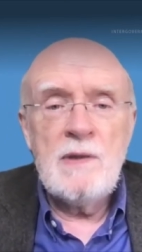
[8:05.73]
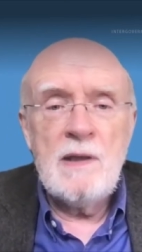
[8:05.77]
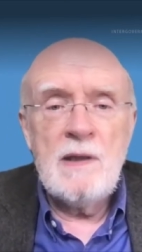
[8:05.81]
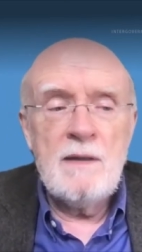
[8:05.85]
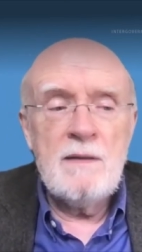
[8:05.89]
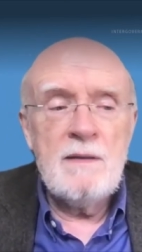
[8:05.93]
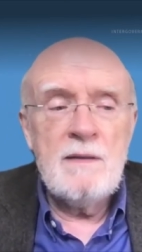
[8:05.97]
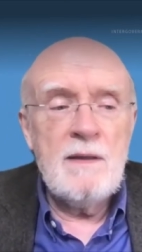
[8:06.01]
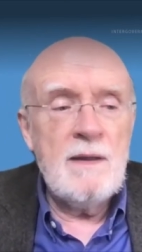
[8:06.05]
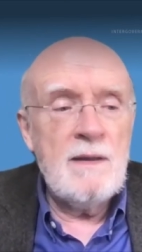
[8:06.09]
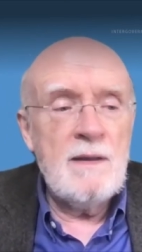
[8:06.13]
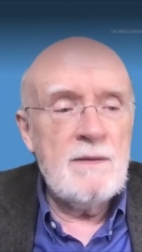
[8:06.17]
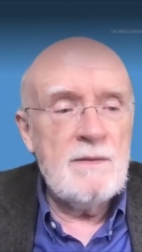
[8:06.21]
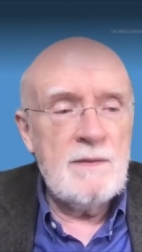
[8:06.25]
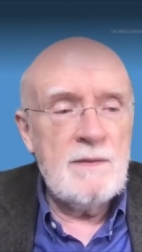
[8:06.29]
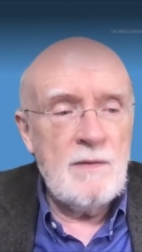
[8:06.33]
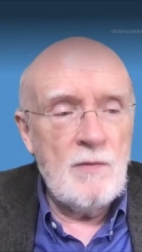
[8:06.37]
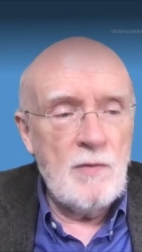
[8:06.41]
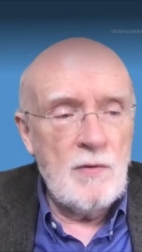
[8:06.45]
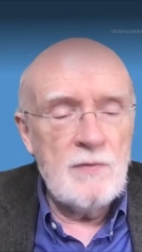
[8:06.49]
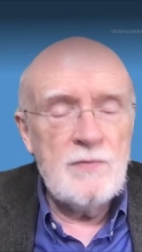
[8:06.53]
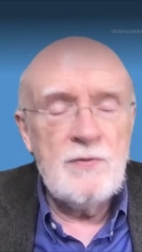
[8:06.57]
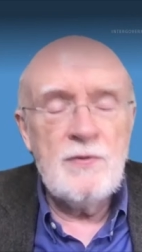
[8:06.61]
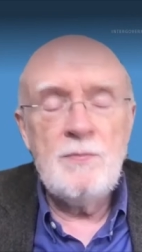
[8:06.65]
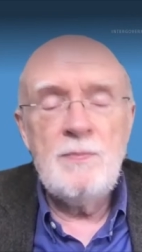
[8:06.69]
And there's
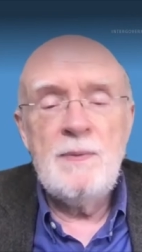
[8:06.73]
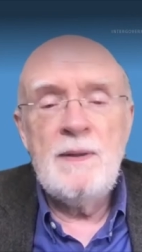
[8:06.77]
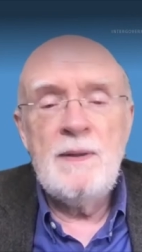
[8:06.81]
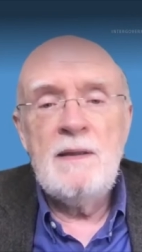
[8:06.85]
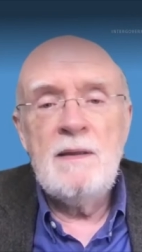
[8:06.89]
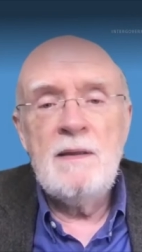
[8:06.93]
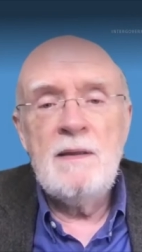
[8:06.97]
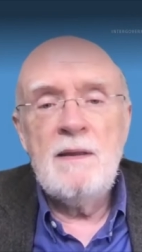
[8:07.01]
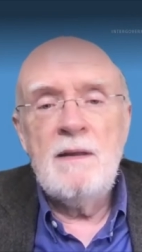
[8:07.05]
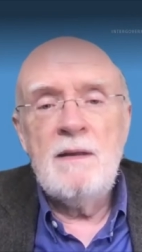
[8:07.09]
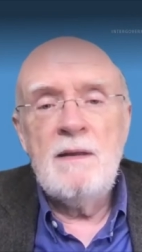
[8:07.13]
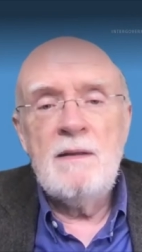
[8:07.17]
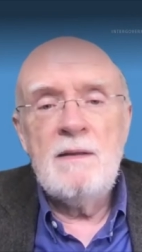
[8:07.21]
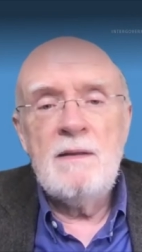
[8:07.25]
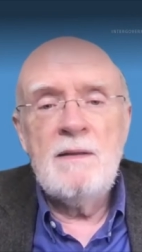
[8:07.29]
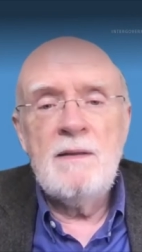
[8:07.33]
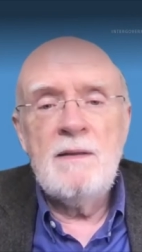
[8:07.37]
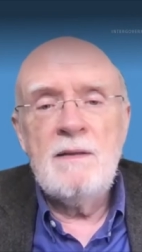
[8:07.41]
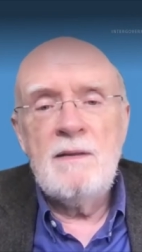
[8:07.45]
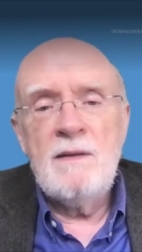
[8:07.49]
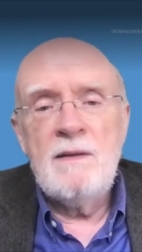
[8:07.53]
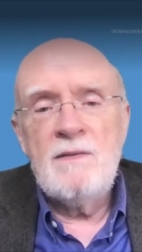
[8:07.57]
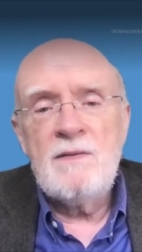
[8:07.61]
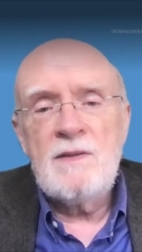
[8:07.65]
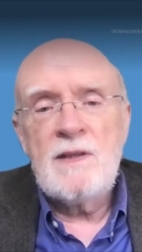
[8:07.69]
also been a,
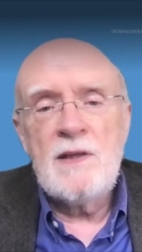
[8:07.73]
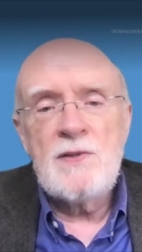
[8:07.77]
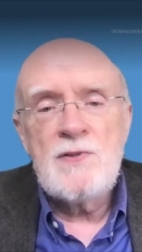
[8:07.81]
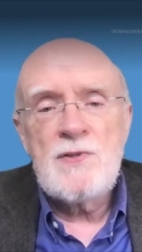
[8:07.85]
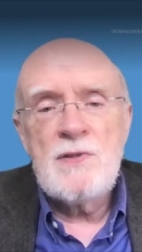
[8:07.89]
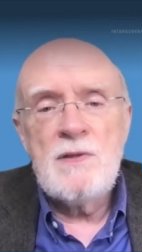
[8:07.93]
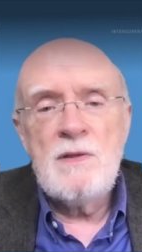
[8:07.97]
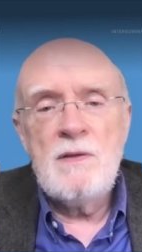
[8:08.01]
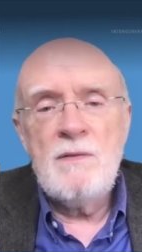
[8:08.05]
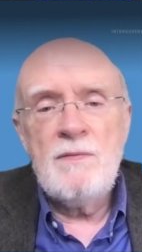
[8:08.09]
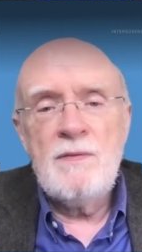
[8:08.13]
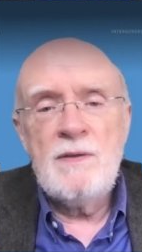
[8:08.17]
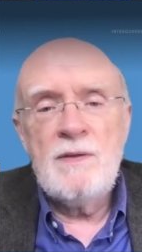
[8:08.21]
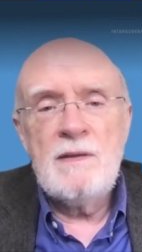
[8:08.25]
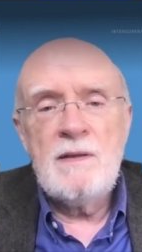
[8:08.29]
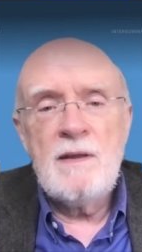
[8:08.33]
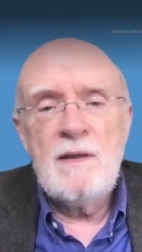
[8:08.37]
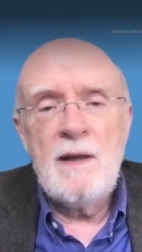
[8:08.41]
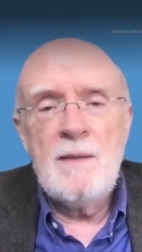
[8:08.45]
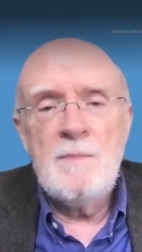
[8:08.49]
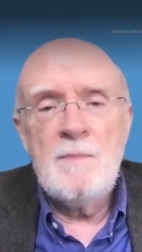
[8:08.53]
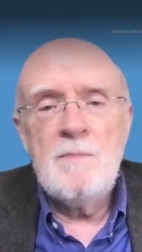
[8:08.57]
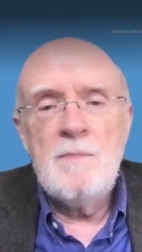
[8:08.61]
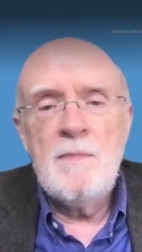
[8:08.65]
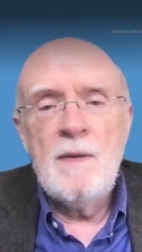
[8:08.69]
a discussion of the
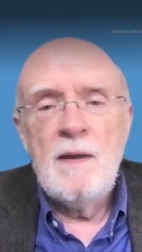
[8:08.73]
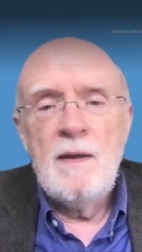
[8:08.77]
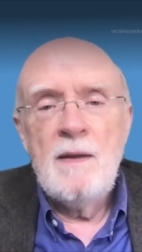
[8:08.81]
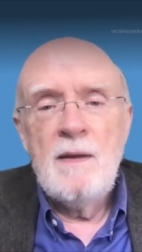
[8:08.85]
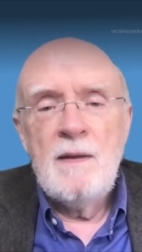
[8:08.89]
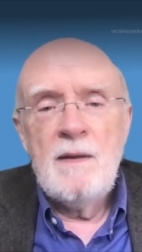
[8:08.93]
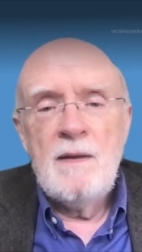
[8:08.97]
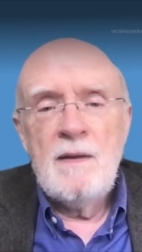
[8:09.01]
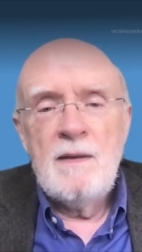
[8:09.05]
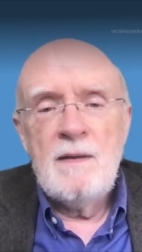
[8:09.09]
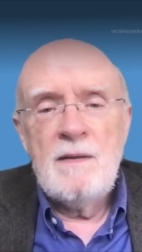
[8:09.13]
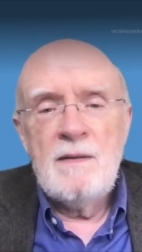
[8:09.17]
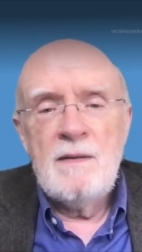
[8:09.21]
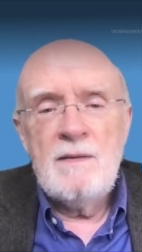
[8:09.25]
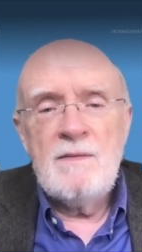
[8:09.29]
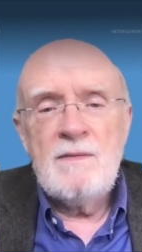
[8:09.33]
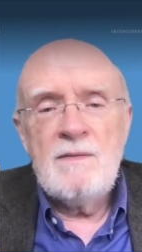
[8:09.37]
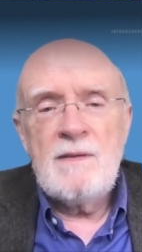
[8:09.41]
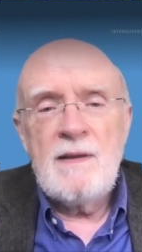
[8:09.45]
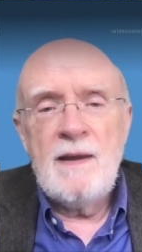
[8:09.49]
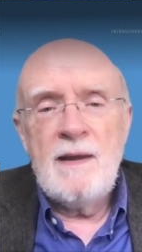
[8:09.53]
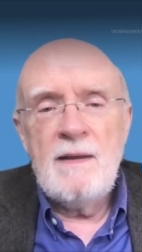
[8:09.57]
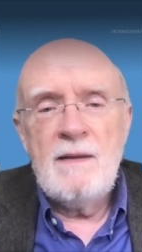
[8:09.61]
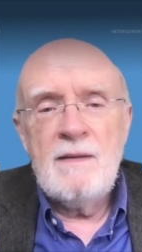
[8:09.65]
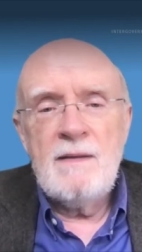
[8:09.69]
time uh,
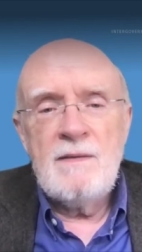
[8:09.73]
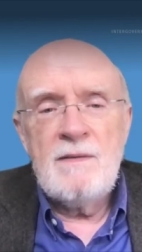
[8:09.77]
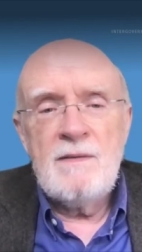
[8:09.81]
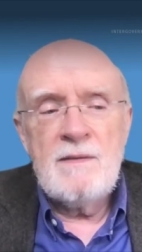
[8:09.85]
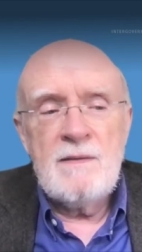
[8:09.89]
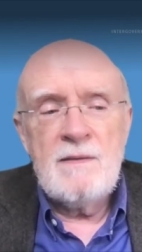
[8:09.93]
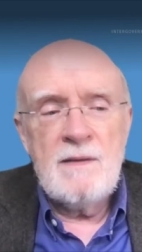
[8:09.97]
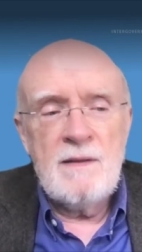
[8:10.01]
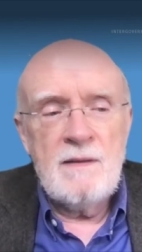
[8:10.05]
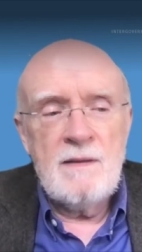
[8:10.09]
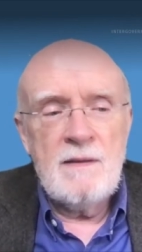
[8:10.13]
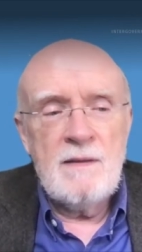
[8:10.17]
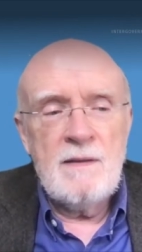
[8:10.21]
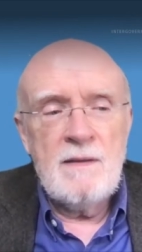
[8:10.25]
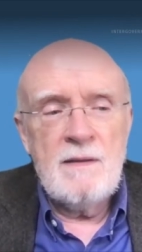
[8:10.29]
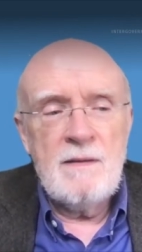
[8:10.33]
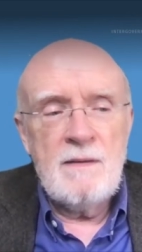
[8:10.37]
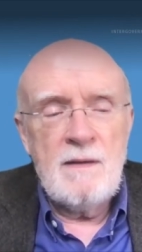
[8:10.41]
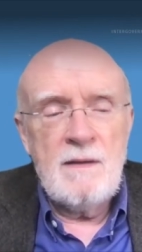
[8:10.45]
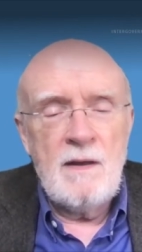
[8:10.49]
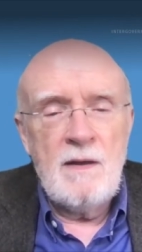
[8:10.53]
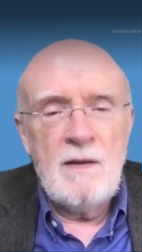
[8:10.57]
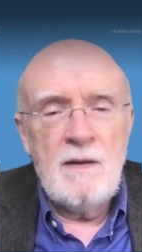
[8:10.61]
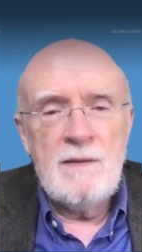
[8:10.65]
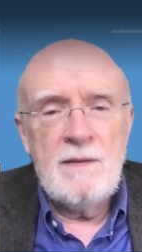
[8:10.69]
scales uh,
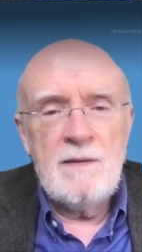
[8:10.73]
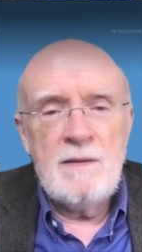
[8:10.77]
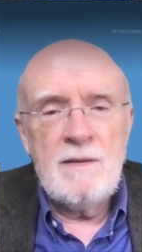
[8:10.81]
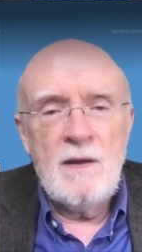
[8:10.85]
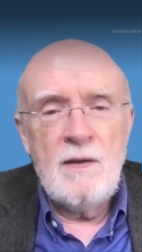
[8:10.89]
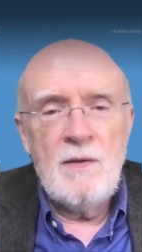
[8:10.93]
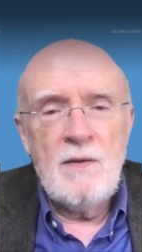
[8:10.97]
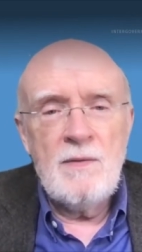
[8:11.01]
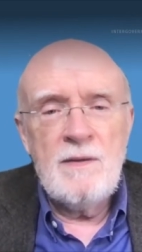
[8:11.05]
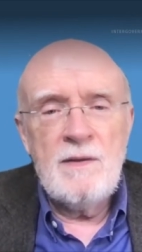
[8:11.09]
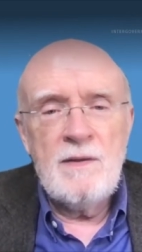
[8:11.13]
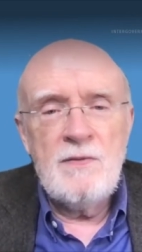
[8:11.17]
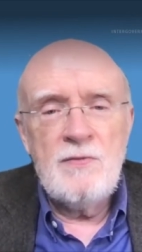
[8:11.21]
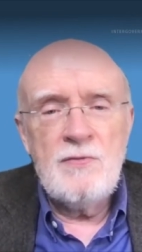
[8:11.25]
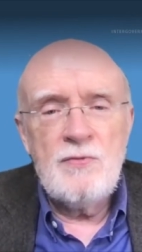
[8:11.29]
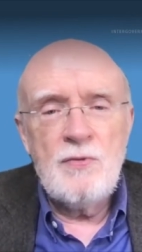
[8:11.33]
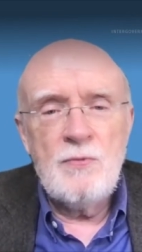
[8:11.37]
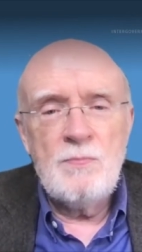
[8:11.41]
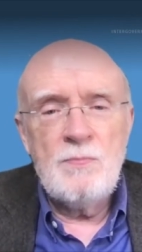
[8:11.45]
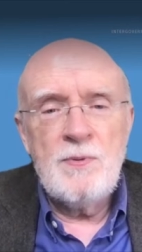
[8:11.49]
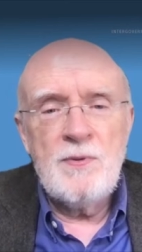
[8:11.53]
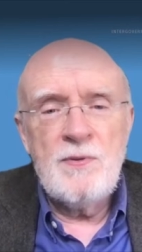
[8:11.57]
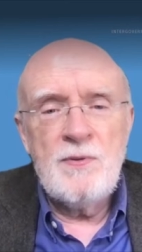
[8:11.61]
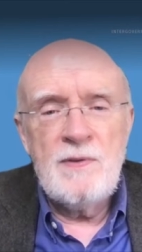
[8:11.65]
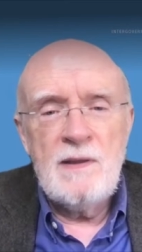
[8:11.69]
and how this
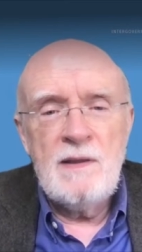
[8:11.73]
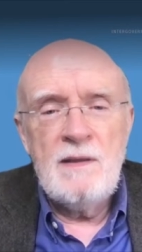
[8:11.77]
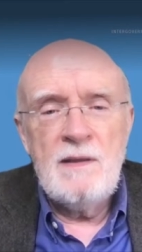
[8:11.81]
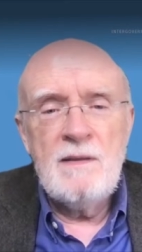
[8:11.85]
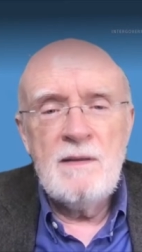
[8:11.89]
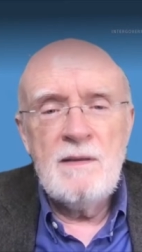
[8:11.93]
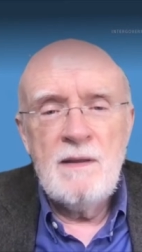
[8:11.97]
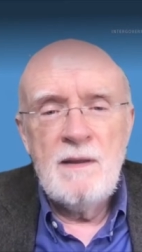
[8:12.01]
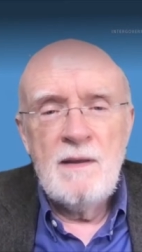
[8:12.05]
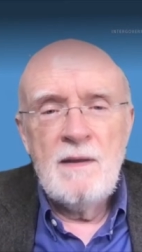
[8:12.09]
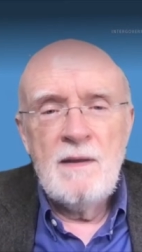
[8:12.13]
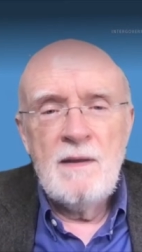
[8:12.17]
should proceed.